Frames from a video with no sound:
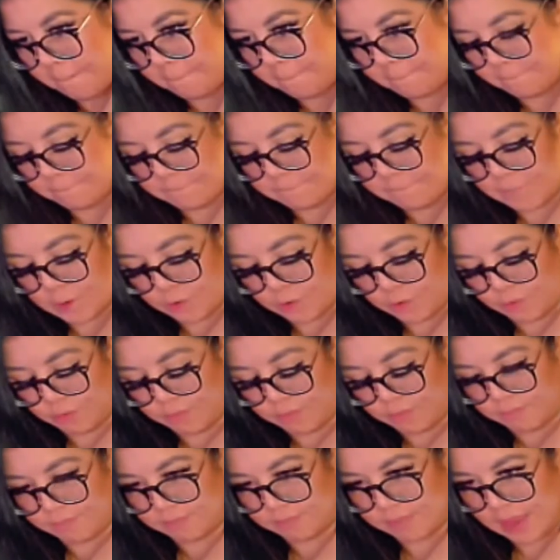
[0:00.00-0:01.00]

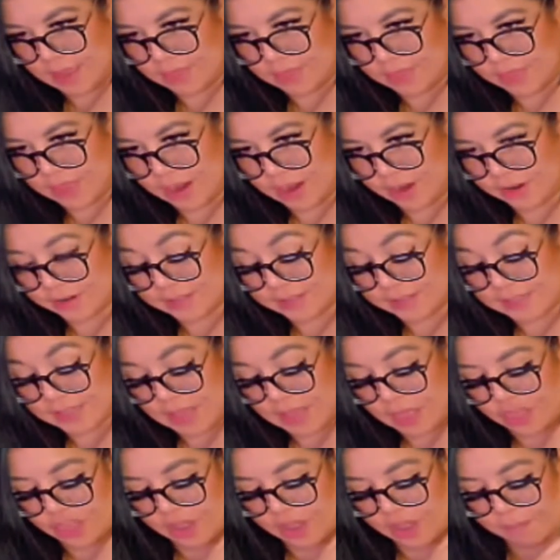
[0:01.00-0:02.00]
Boom. And there's
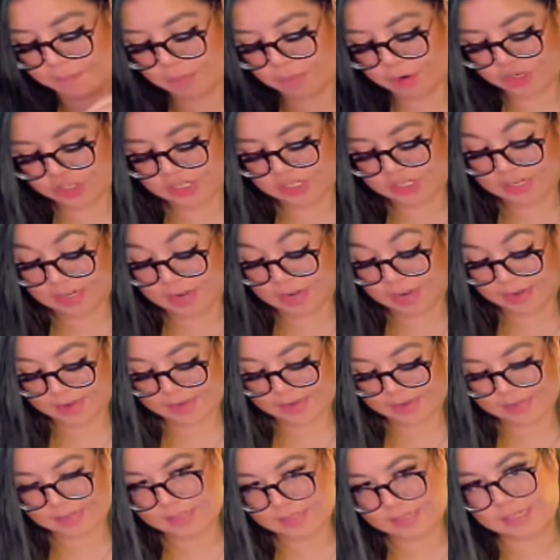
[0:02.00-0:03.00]
the
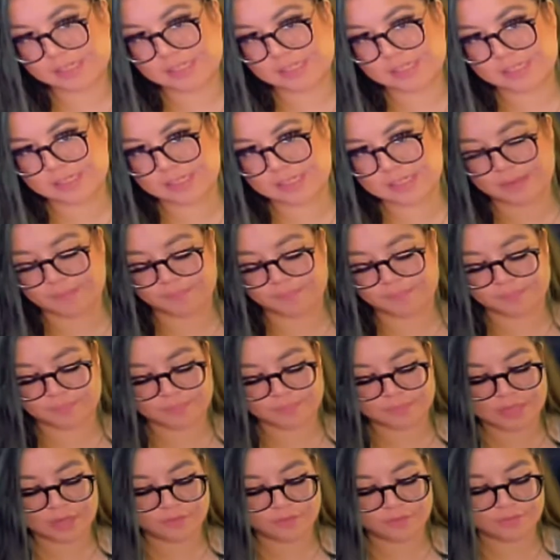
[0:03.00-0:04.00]
merchandise.
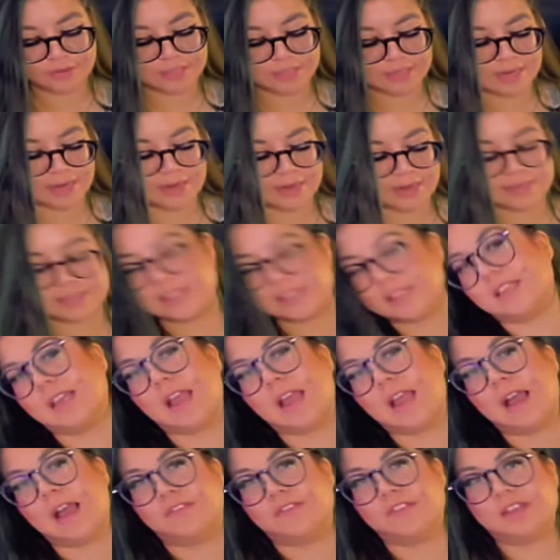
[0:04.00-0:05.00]
Really nice they
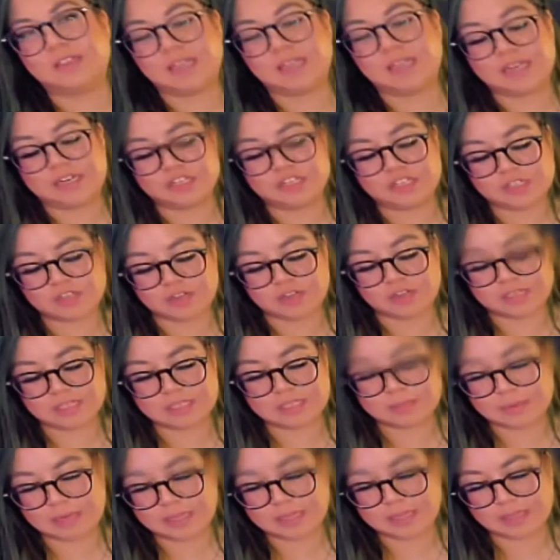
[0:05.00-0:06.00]
have it like just on
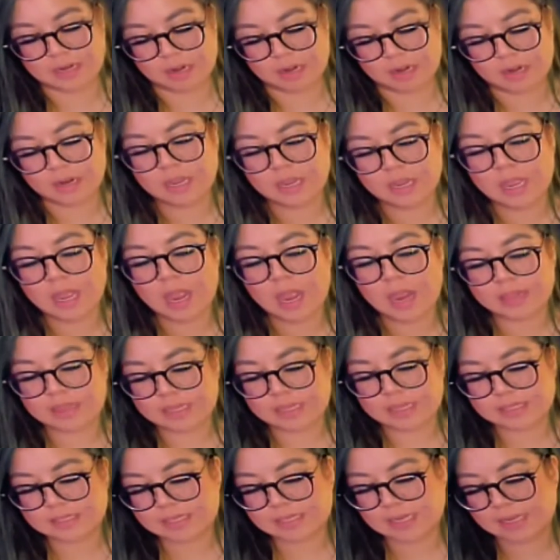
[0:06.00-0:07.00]
display there.
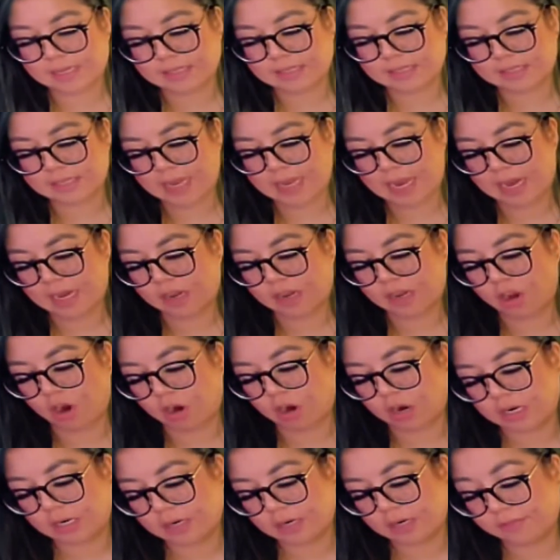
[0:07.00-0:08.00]
This is a
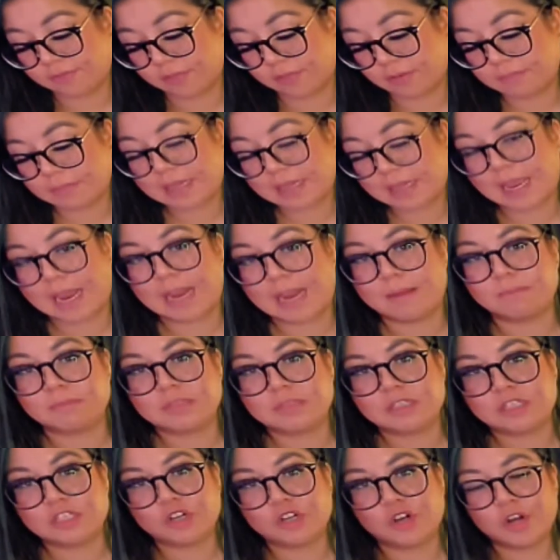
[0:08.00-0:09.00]
card from
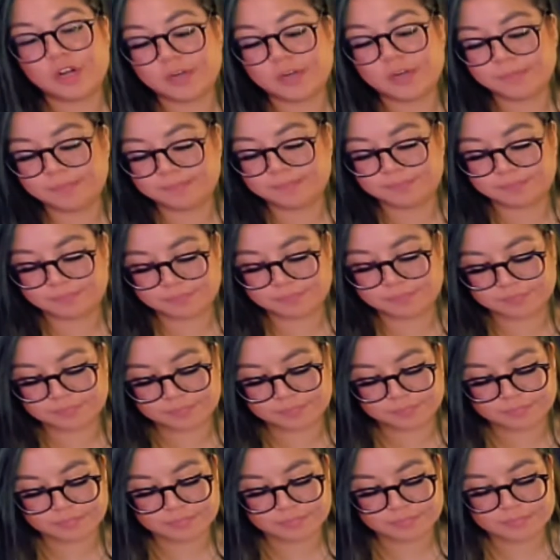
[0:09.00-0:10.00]
GameSir.
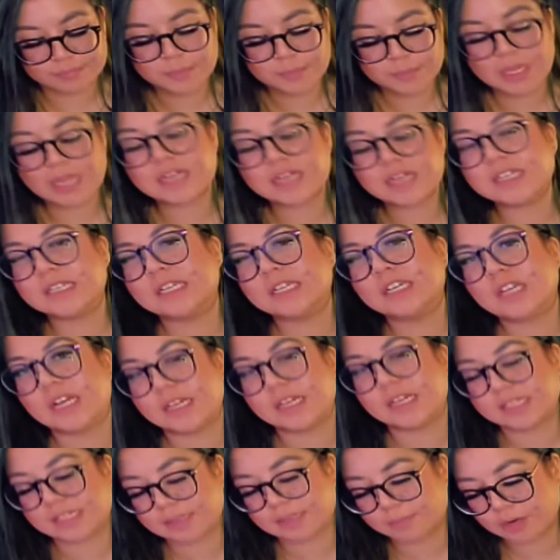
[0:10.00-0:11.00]
Dear
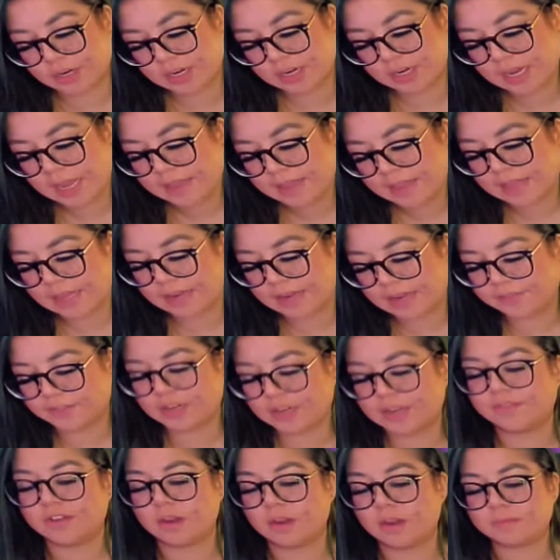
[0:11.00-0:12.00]
customer, thank you for
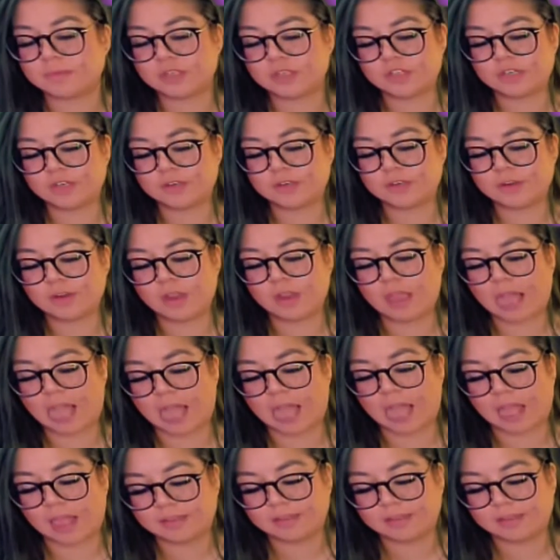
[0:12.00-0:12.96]
giving opportunity uh,